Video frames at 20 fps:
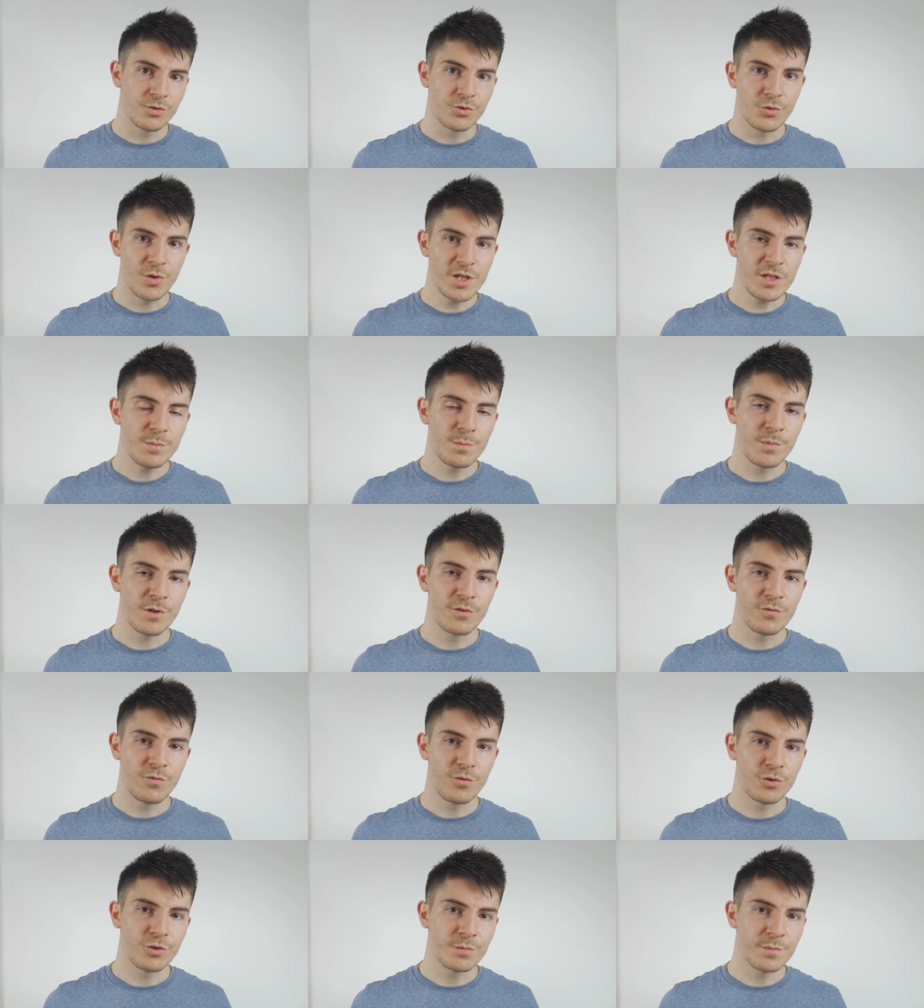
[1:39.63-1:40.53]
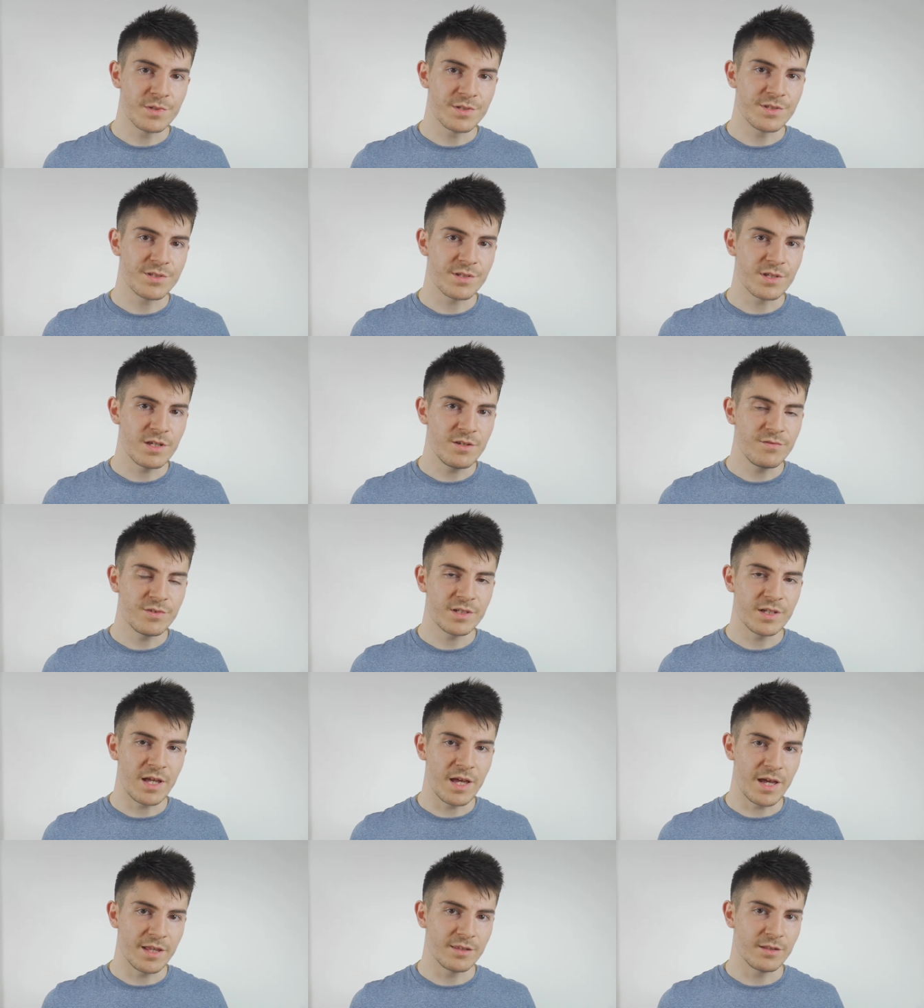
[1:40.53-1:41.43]
Great performance
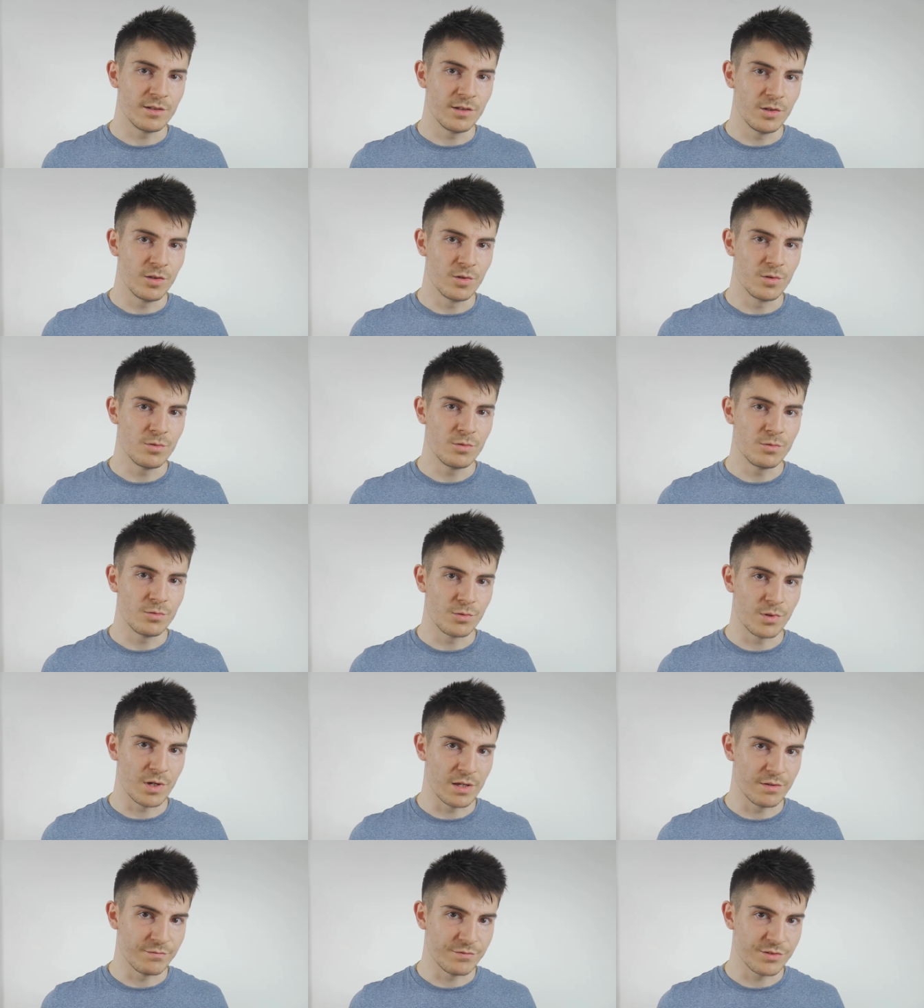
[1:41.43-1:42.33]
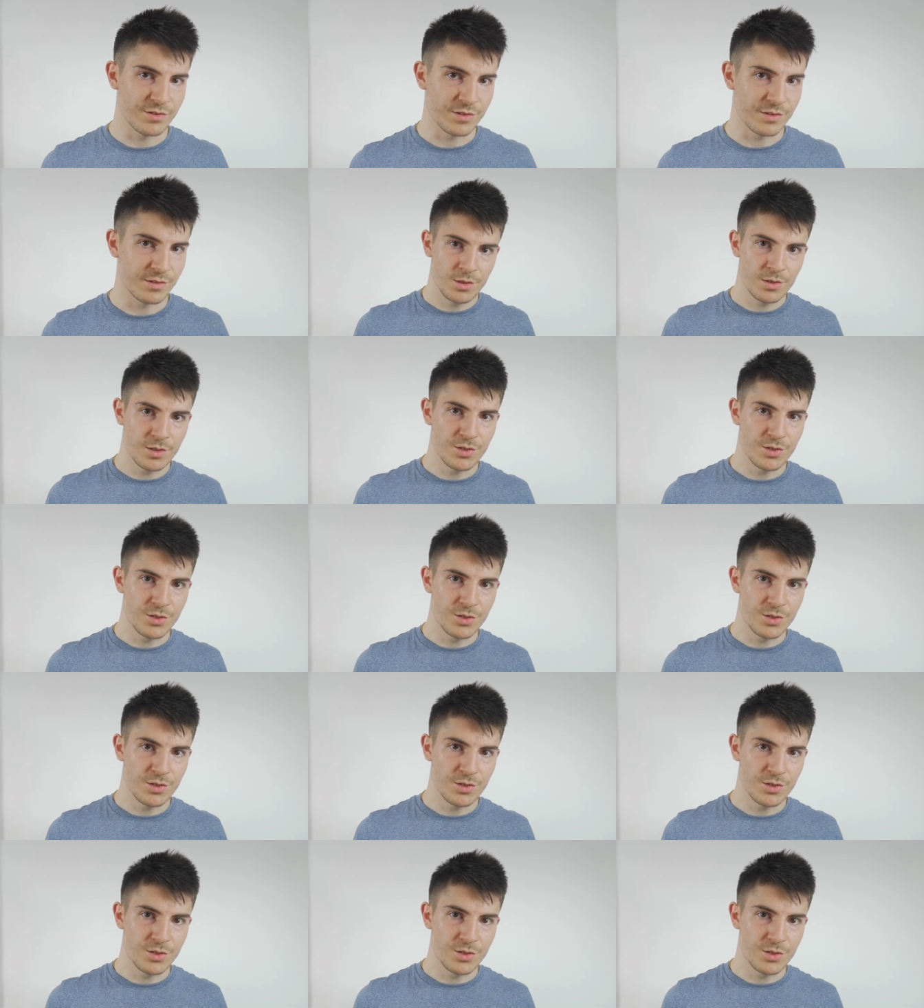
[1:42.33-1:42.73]
even at low revs.